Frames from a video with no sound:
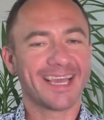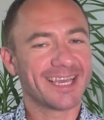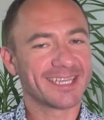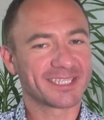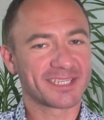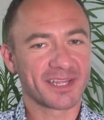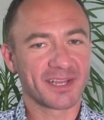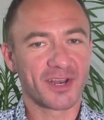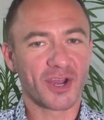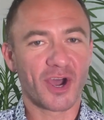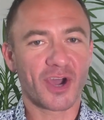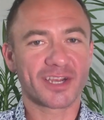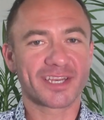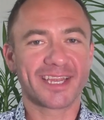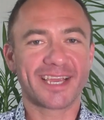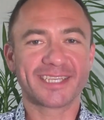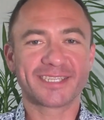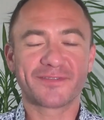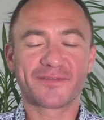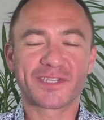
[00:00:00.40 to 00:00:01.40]
It's the dog
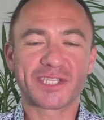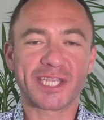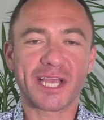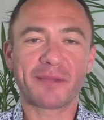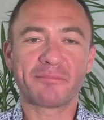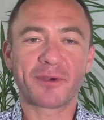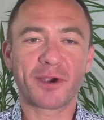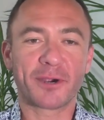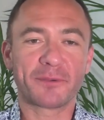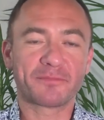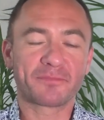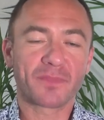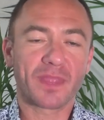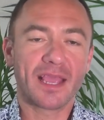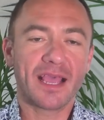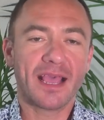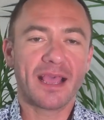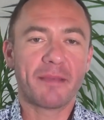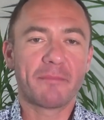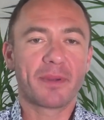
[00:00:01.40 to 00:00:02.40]
days of summer,
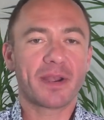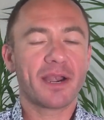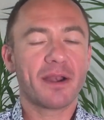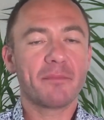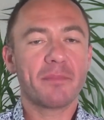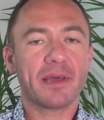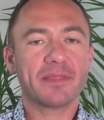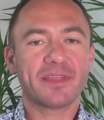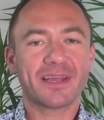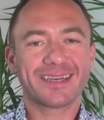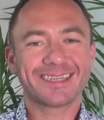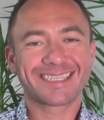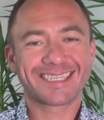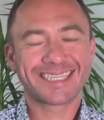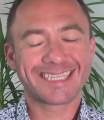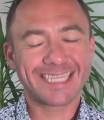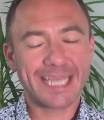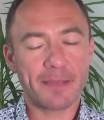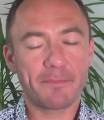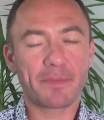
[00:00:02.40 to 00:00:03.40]
but in a month that
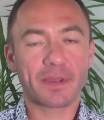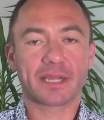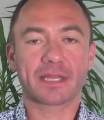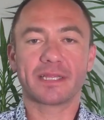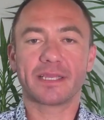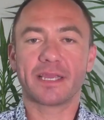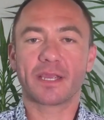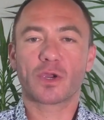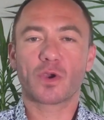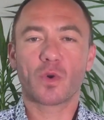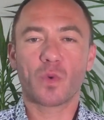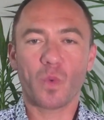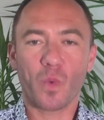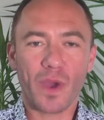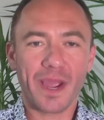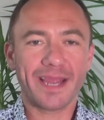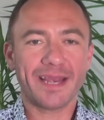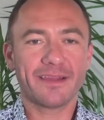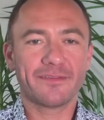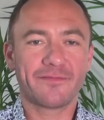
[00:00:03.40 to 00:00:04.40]
is typically
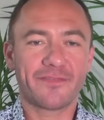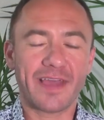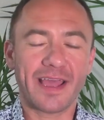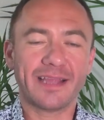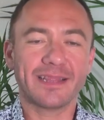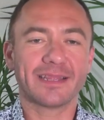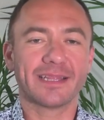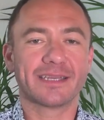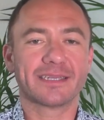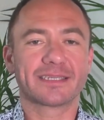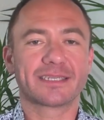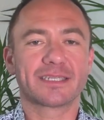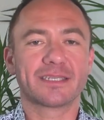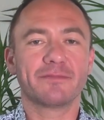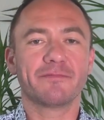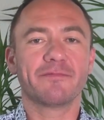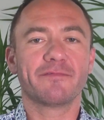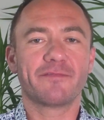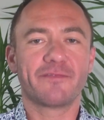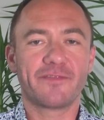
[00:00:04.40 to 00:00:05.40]
quite eventless,
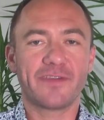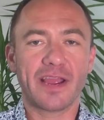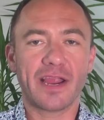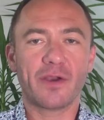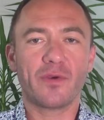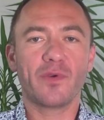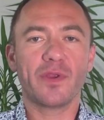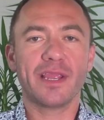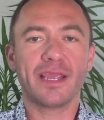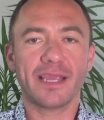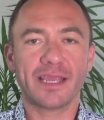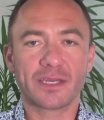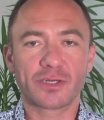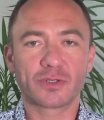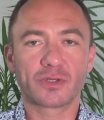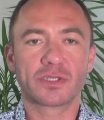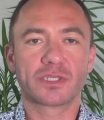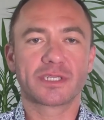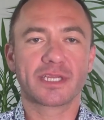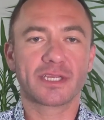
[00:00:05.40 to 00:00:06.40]
some very
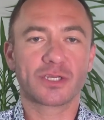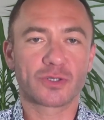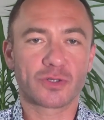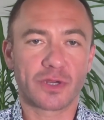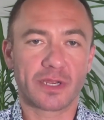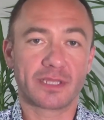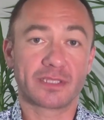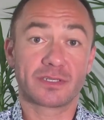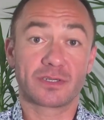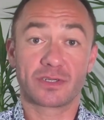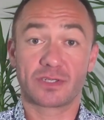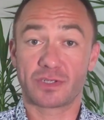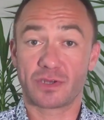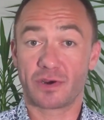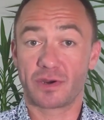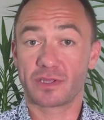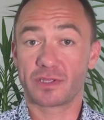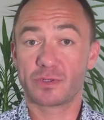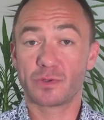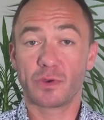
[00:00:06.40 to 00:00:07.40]
interesting trends are
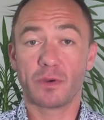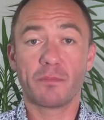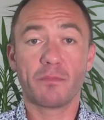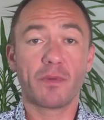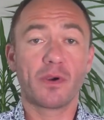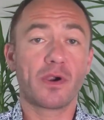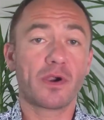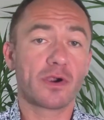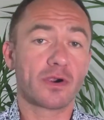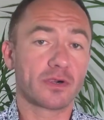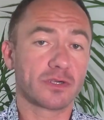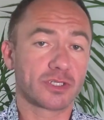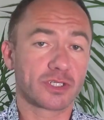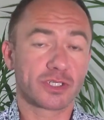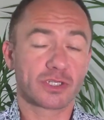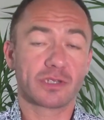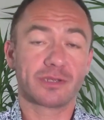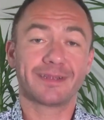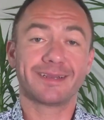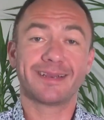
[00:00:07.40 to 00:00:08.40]
starting to
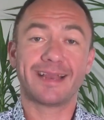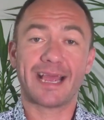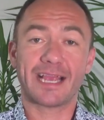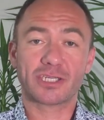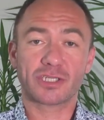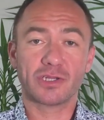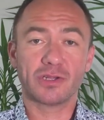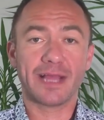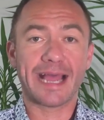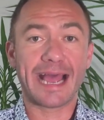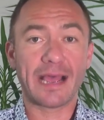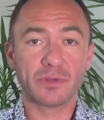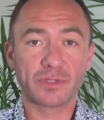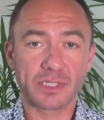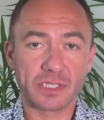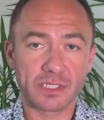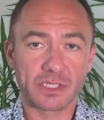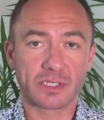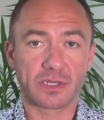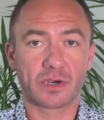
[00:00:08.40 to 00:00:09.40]
emerge. National
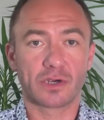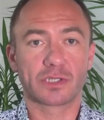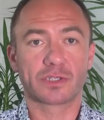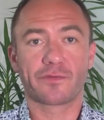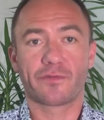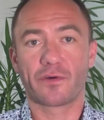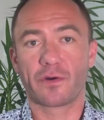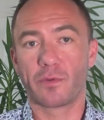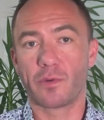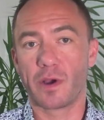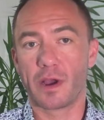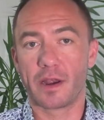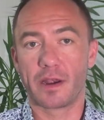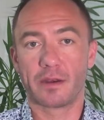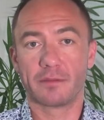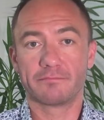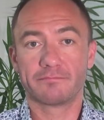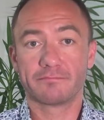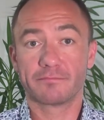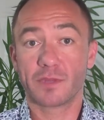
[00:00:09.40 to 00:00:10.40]
housing starts, for
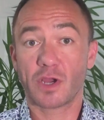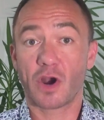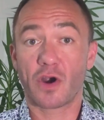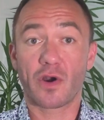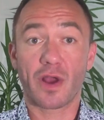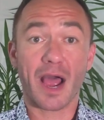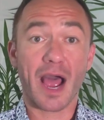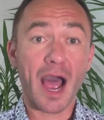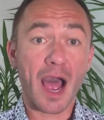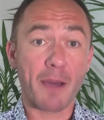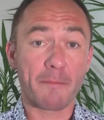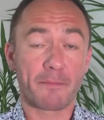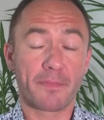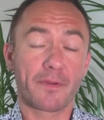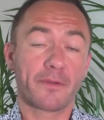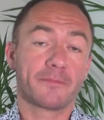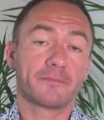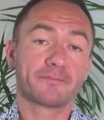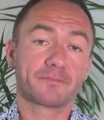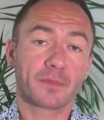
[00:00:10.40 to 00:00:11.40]
one, are
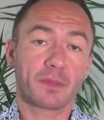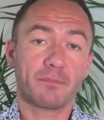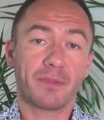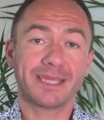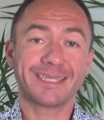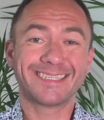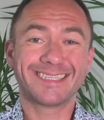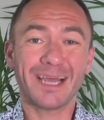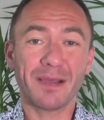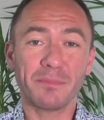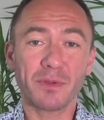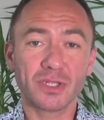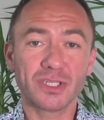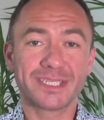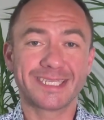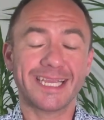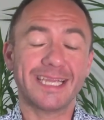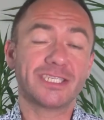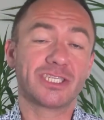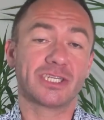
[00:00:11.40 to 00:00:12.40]
up by
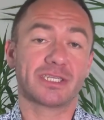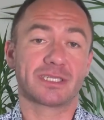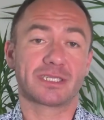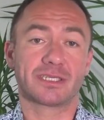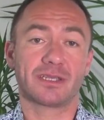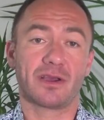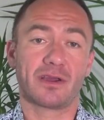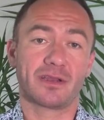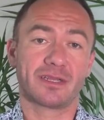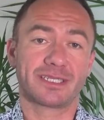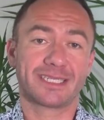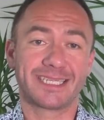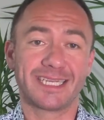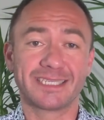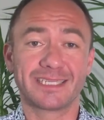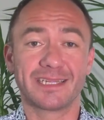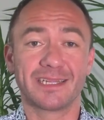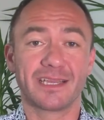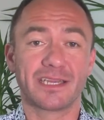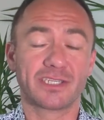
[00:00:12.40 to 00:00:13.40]
double digits on a
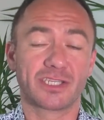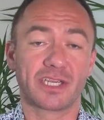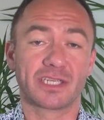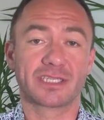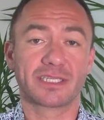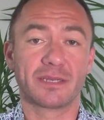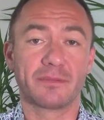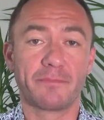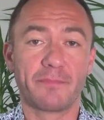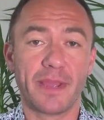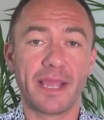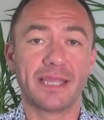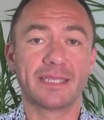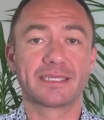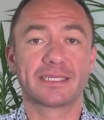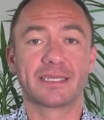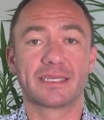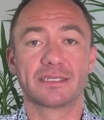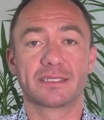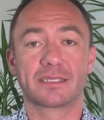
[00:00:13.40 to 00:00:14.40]
seasonally adjusted
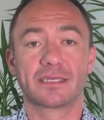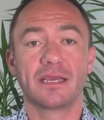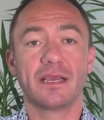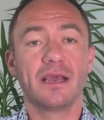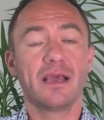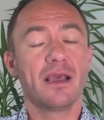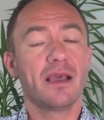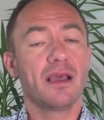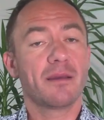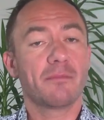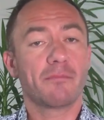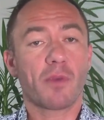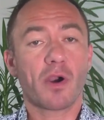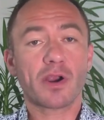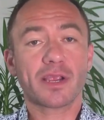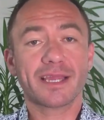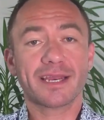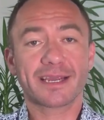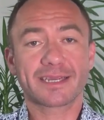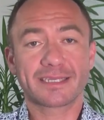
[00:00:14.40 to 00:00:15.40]
basis.
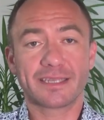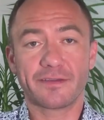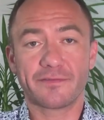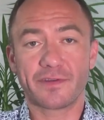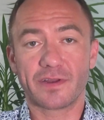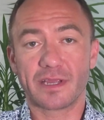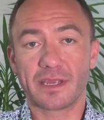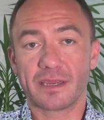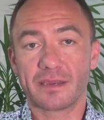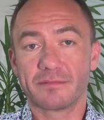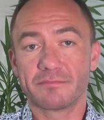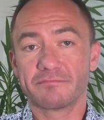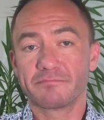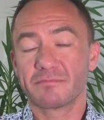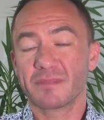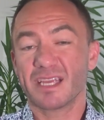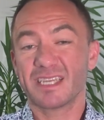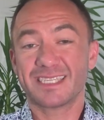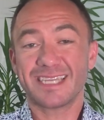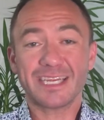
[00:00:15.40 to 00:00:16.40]
Market activity,
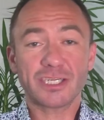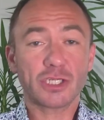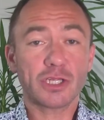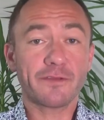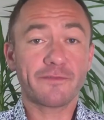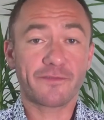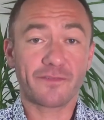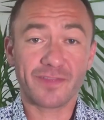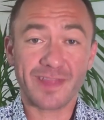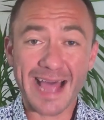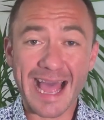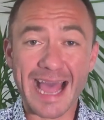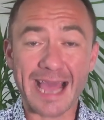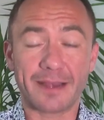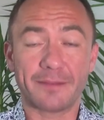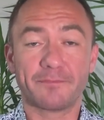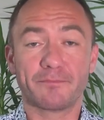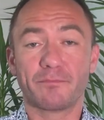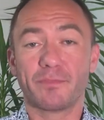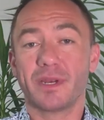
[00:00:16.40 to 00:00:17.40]
essentially
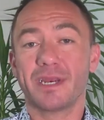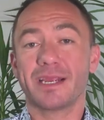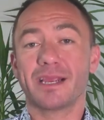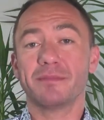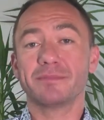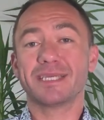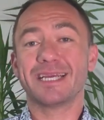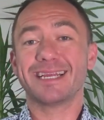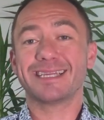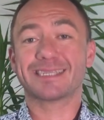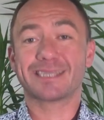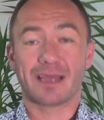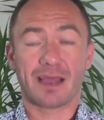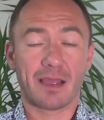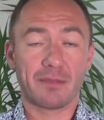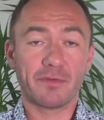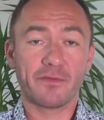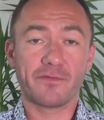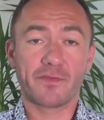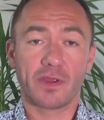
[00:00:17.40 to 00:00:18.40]
flat, but it comes at a
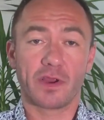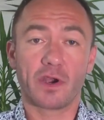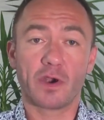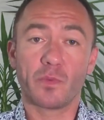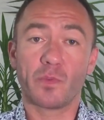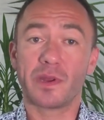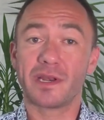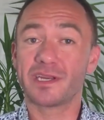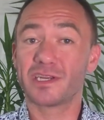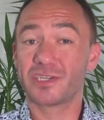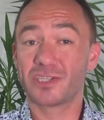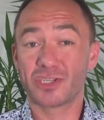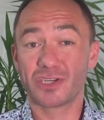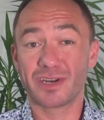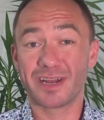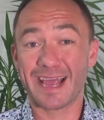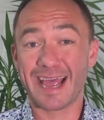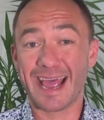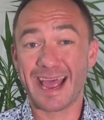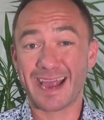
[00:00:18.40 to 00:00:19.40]
time of year when it
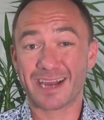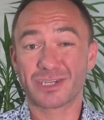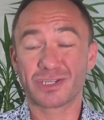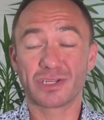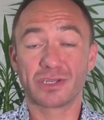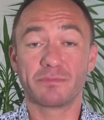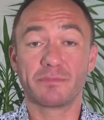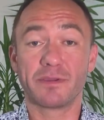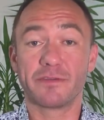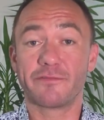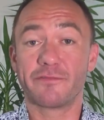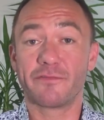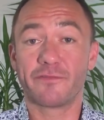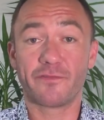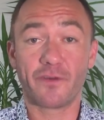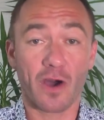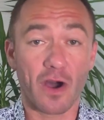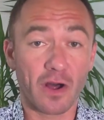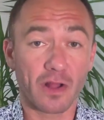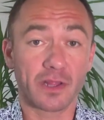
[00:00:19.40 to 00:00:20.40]
should actually be
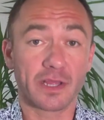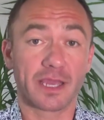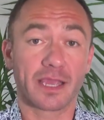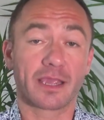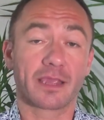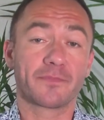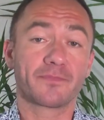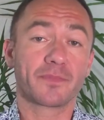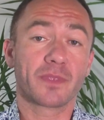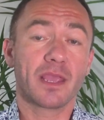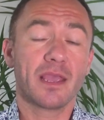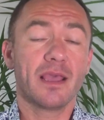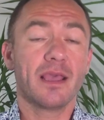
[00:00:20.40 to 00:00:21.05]
falling.